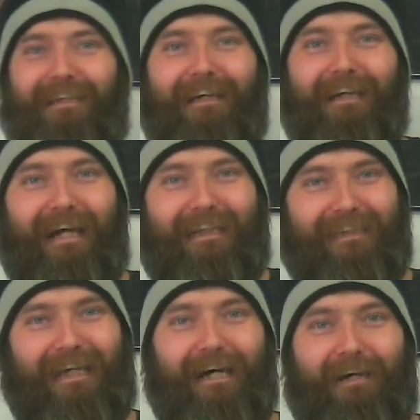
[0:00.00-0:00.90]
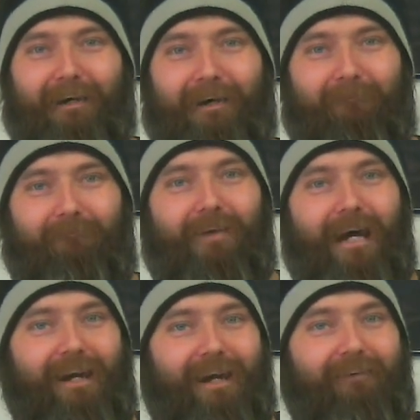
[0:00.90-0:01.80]
that's a
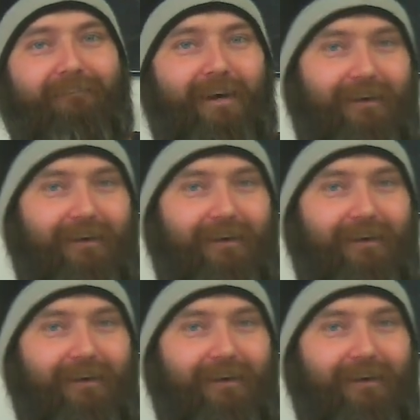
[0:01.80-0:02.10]
very, very